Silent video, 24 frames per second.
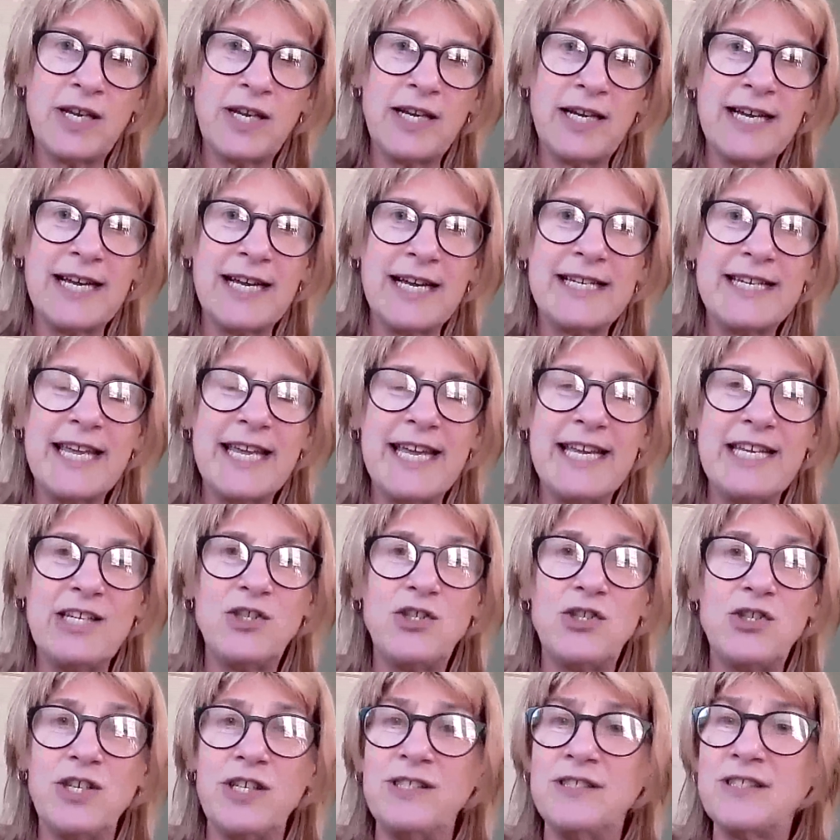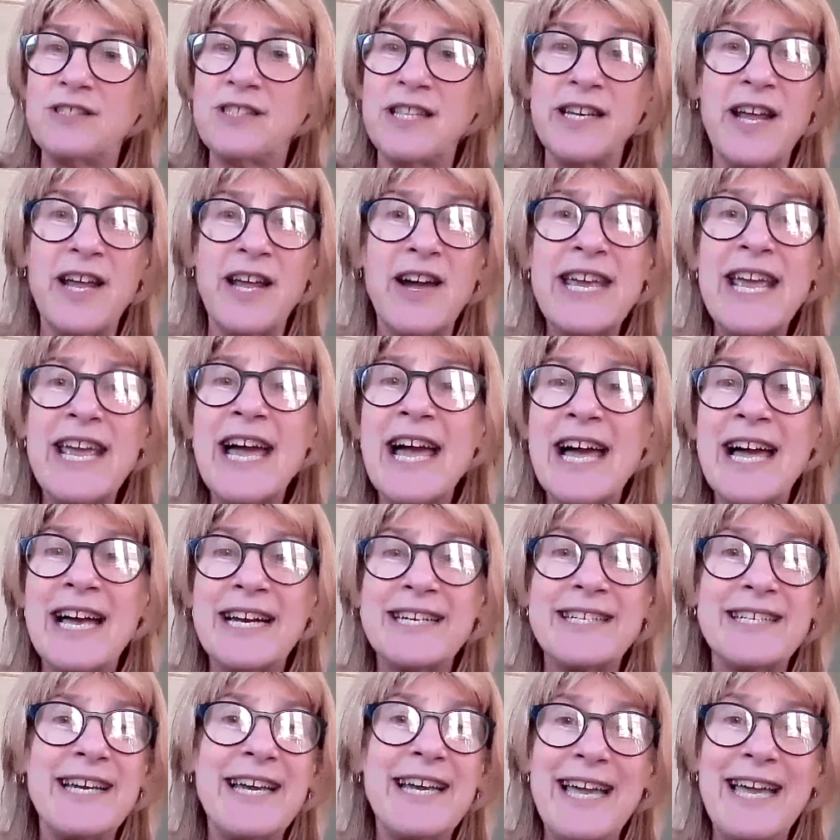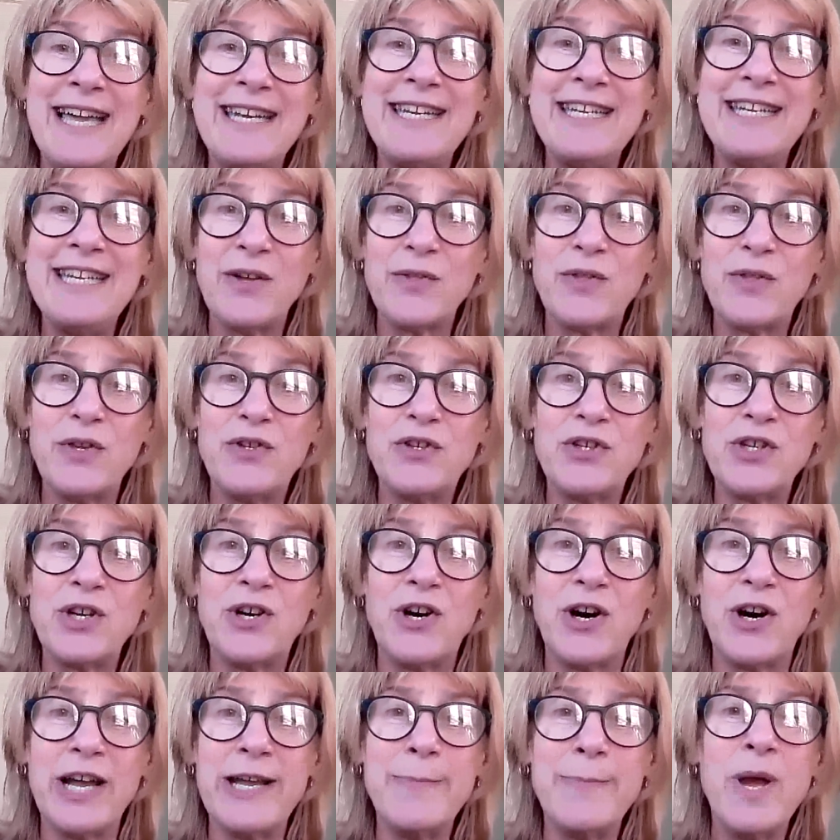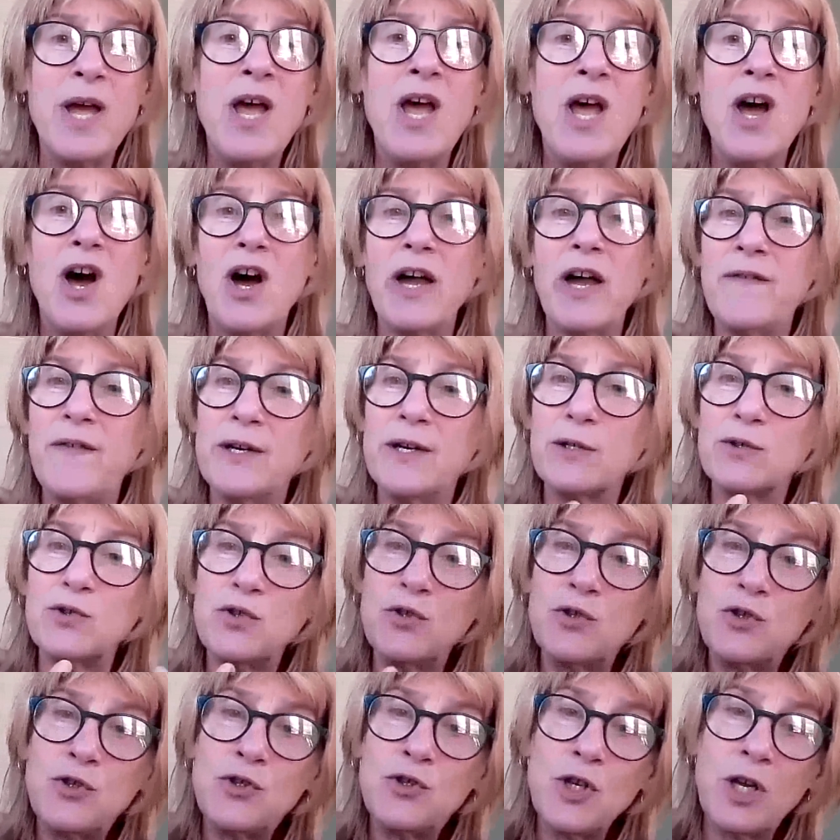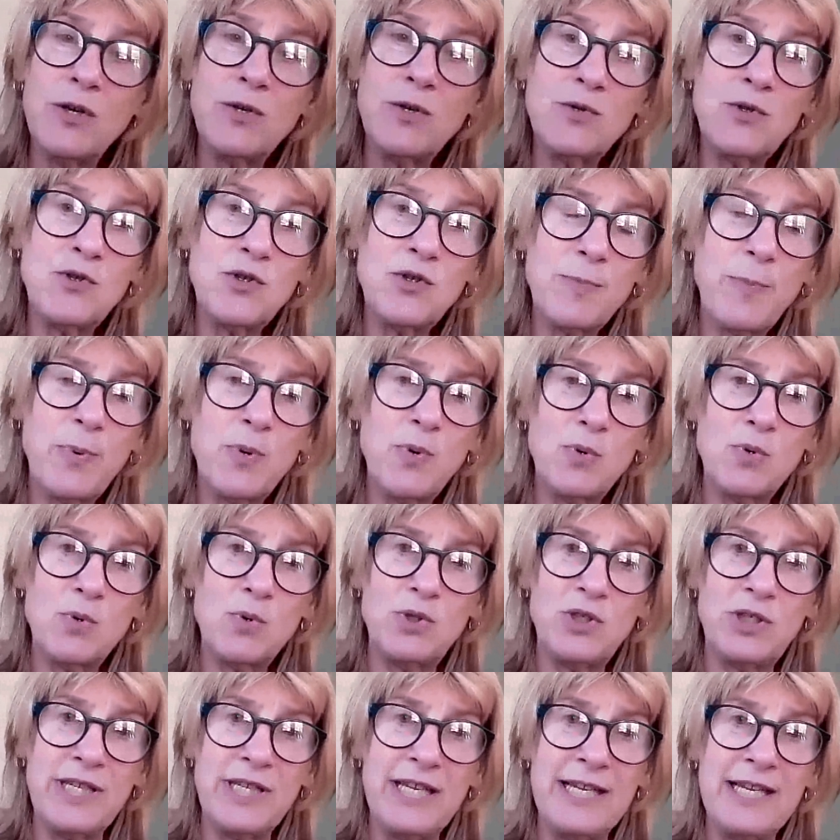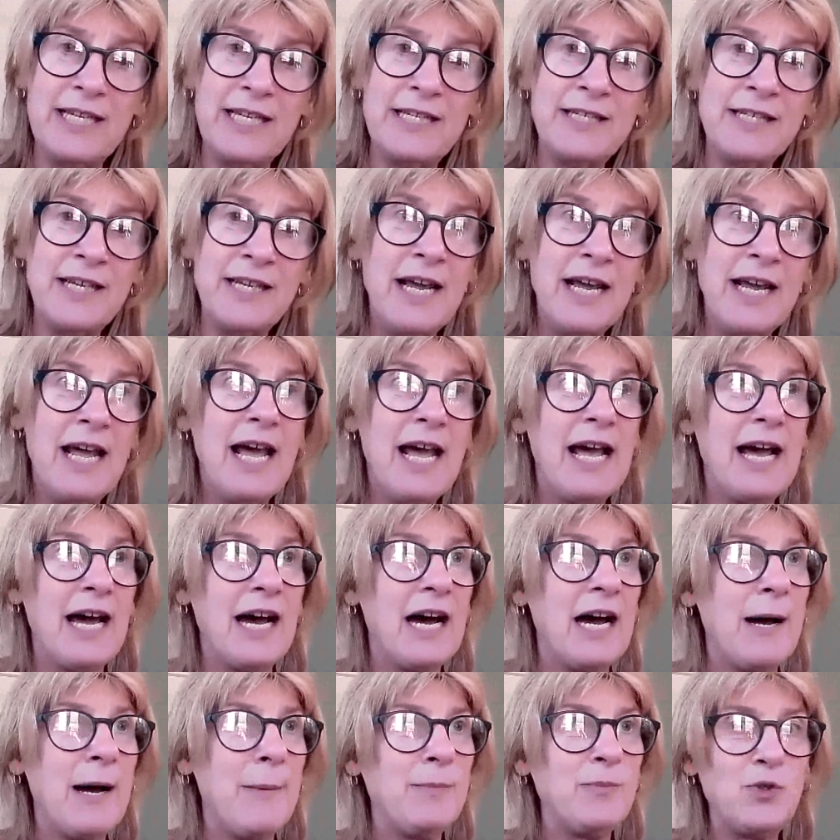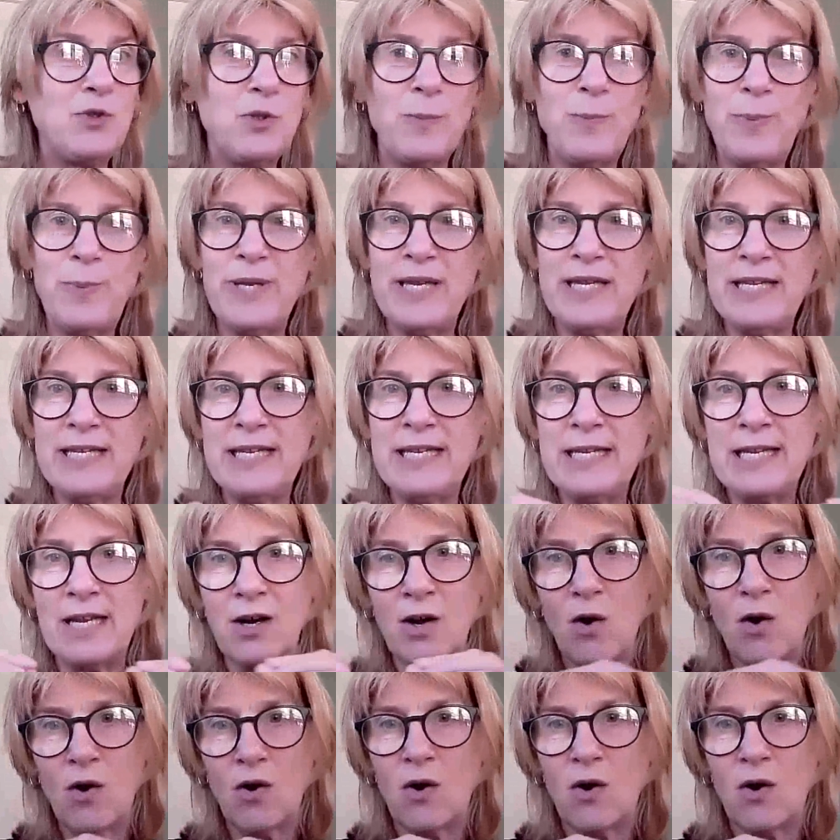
occasions than I had at any other time. I felt so supported to be